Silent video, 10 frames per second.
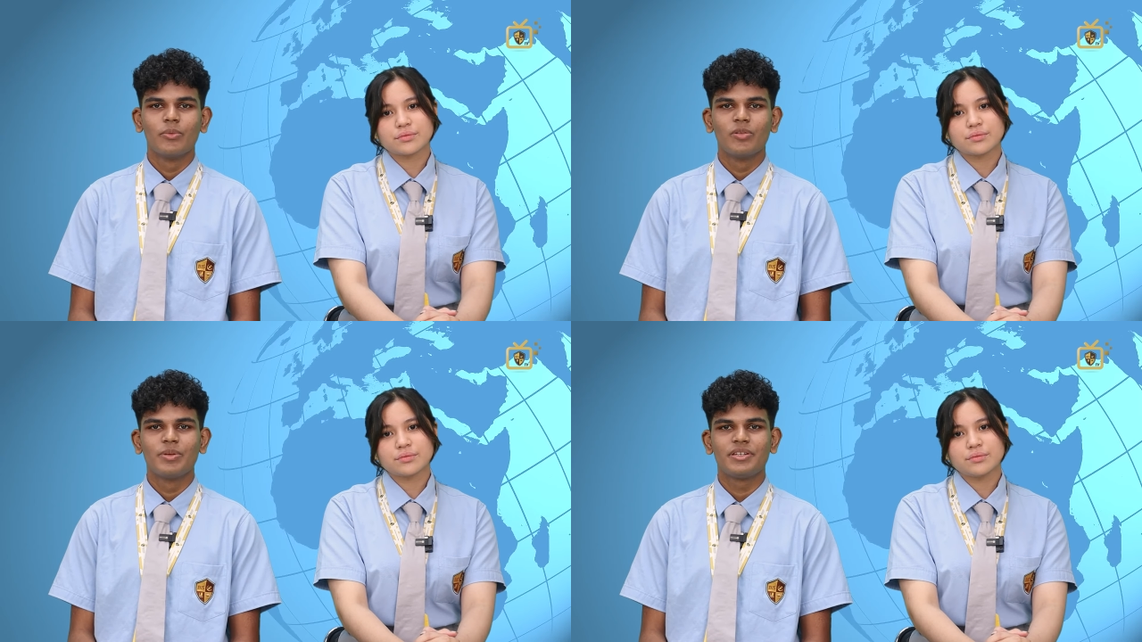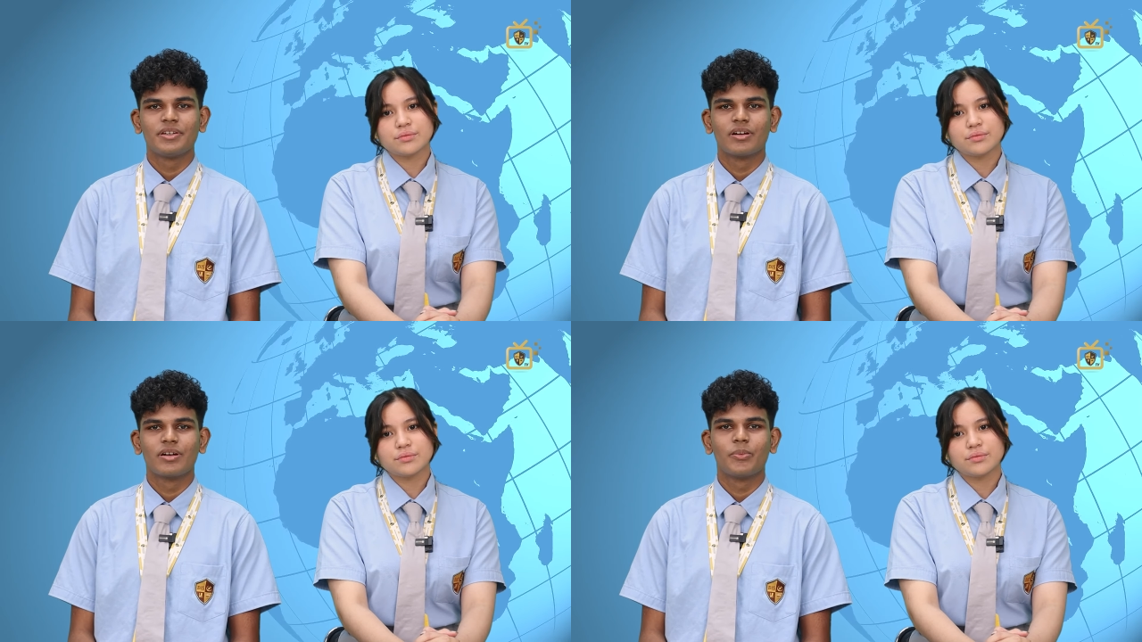Speaker 1: We'll be
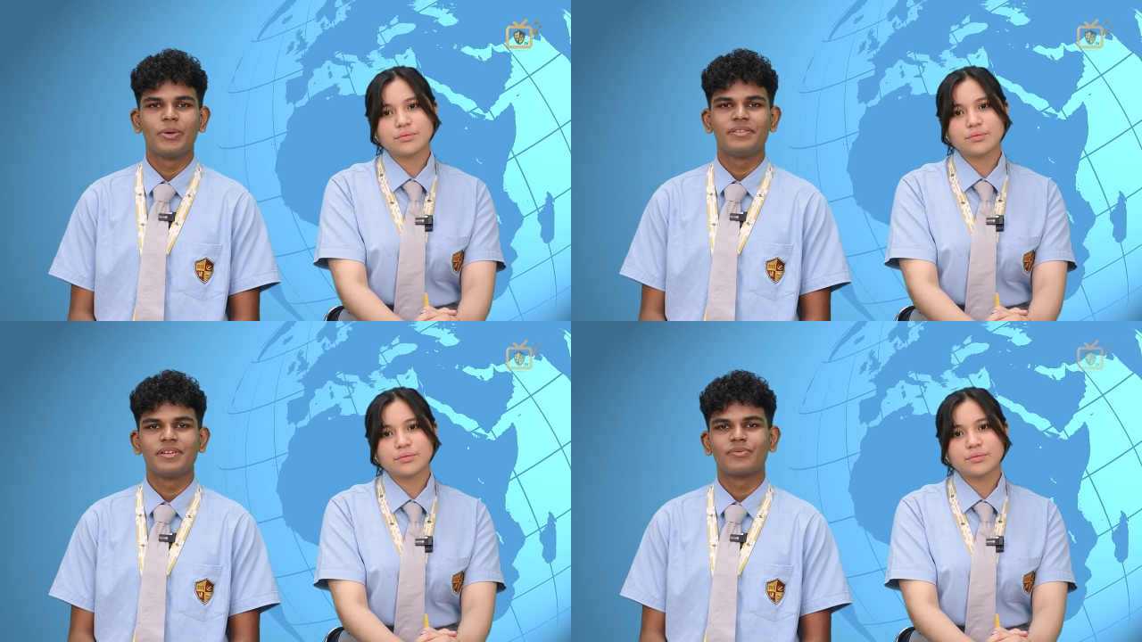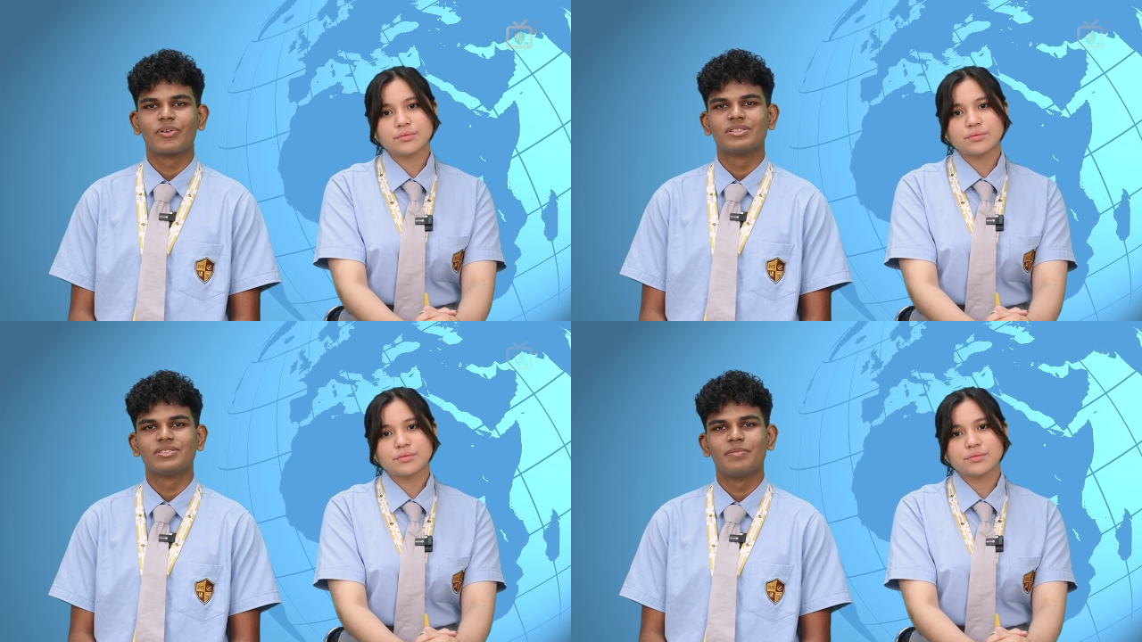here waiting
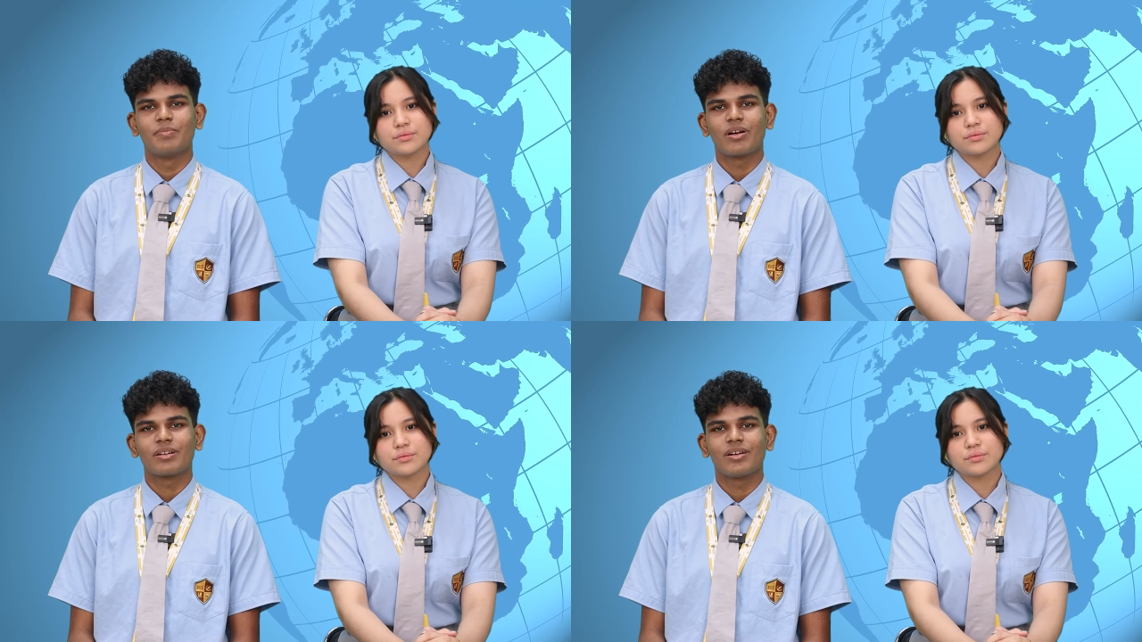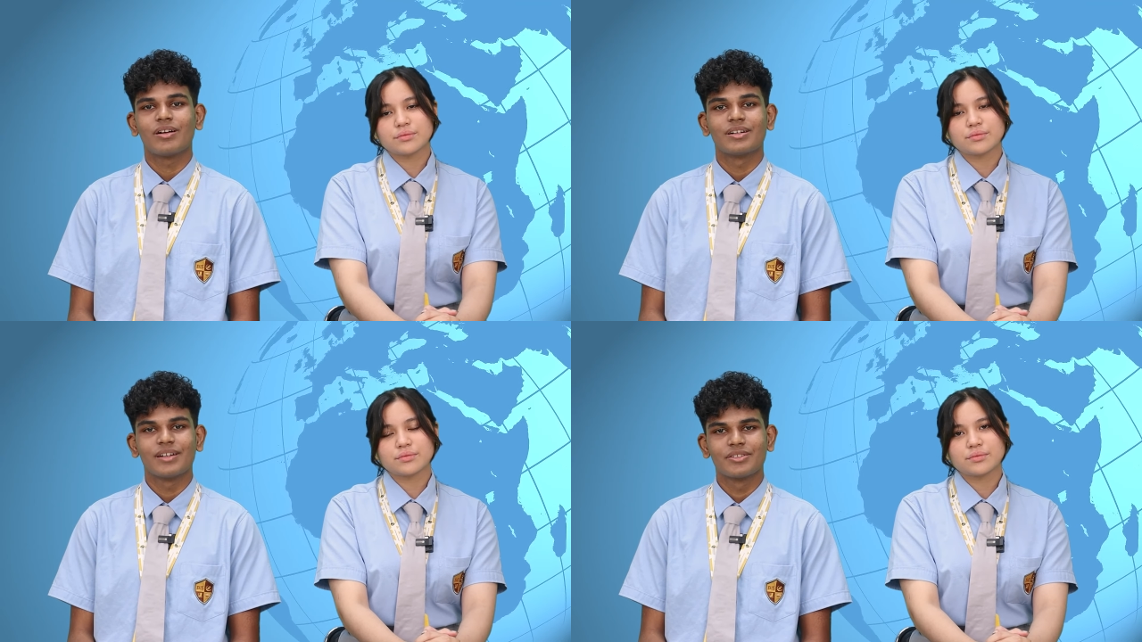for us to embark
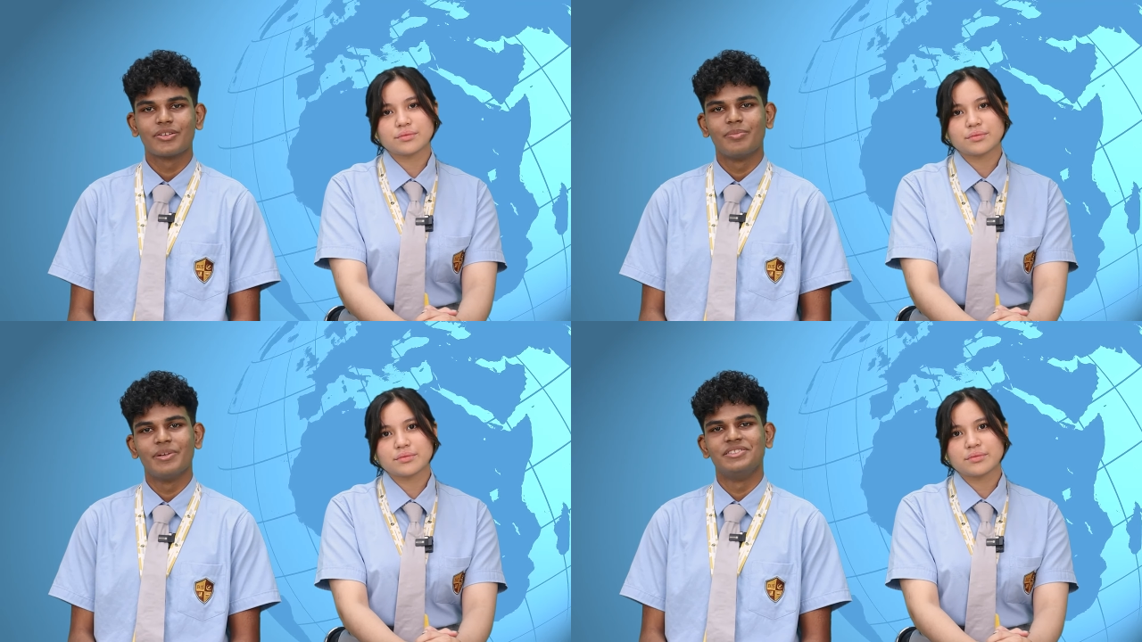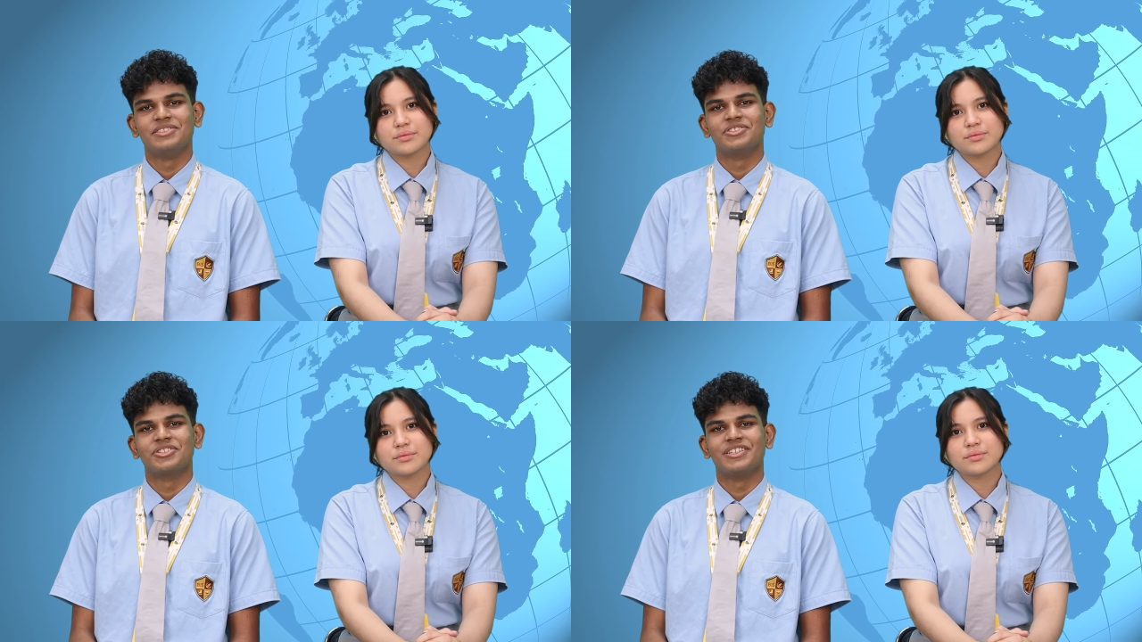on another
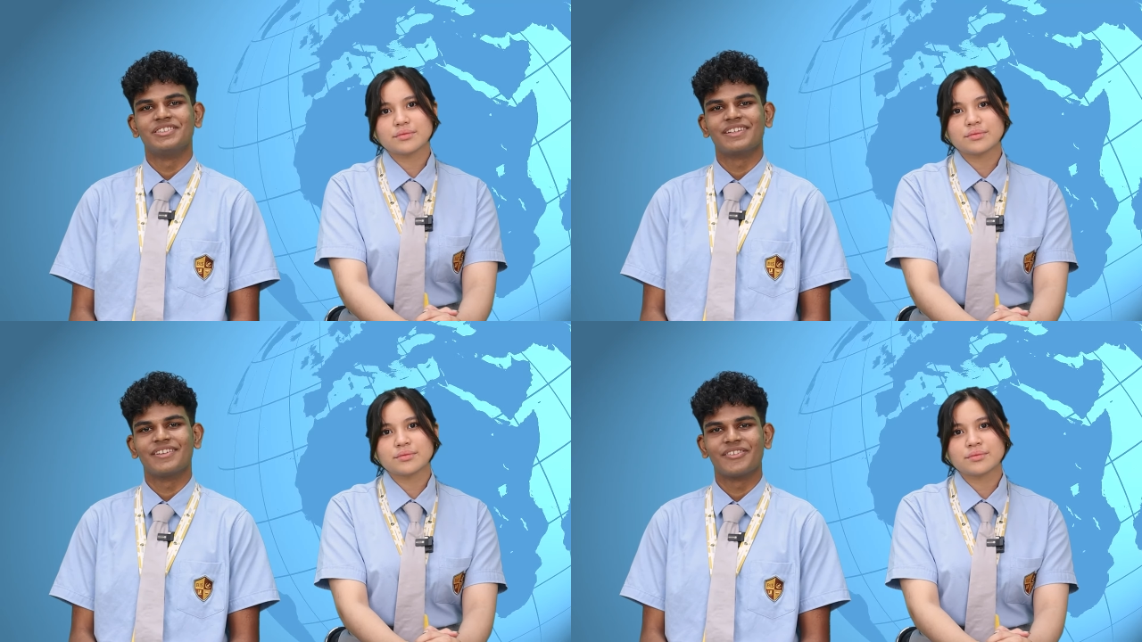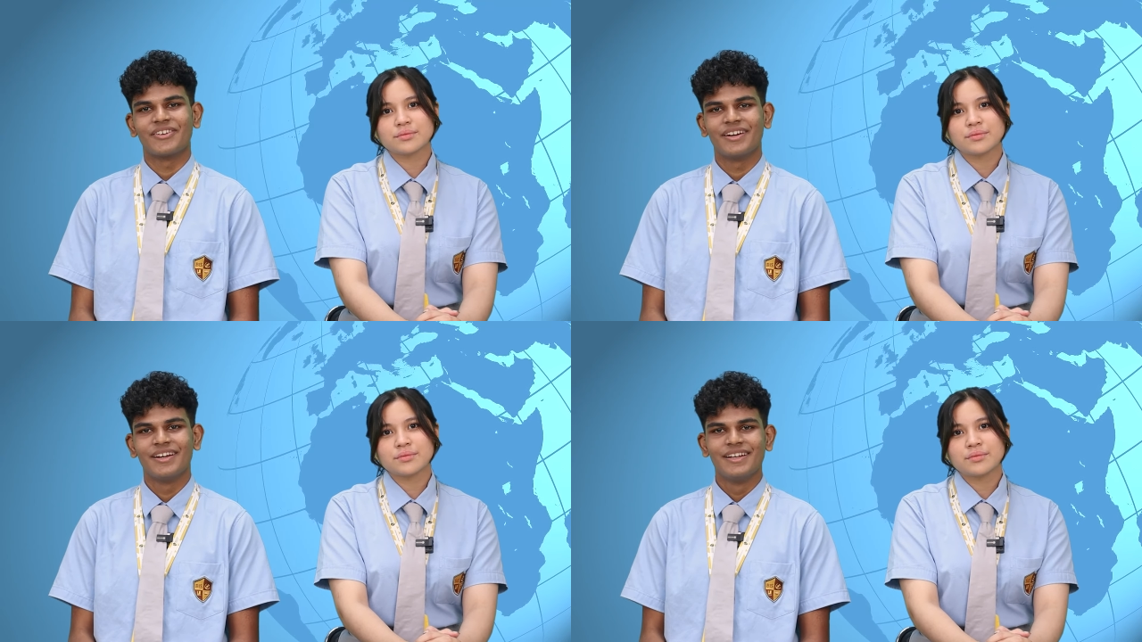amazing journey
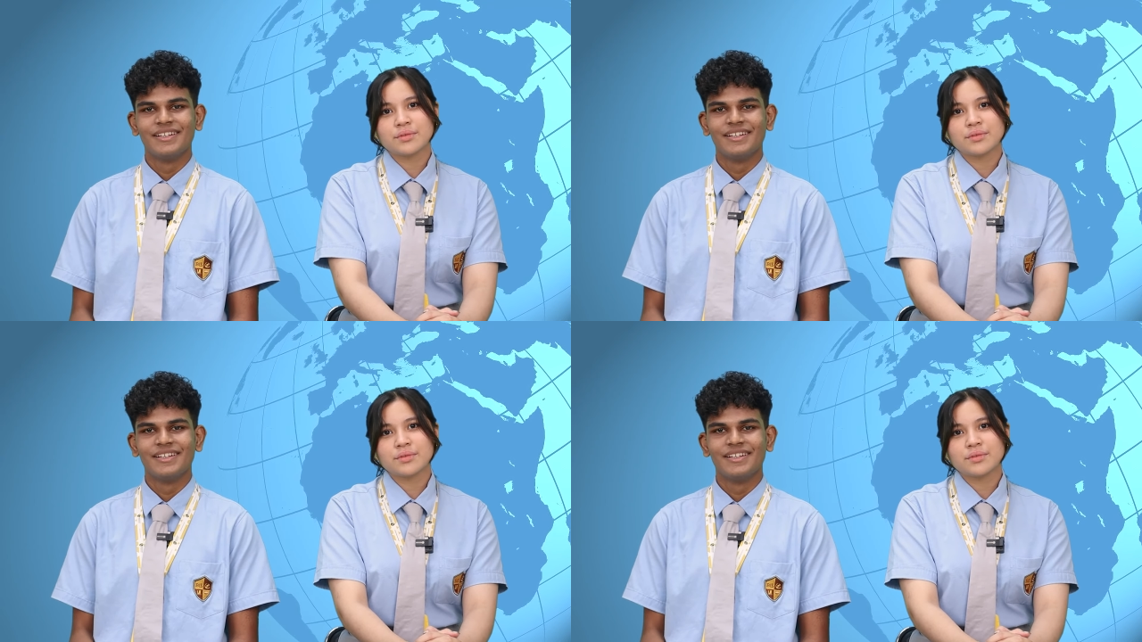together.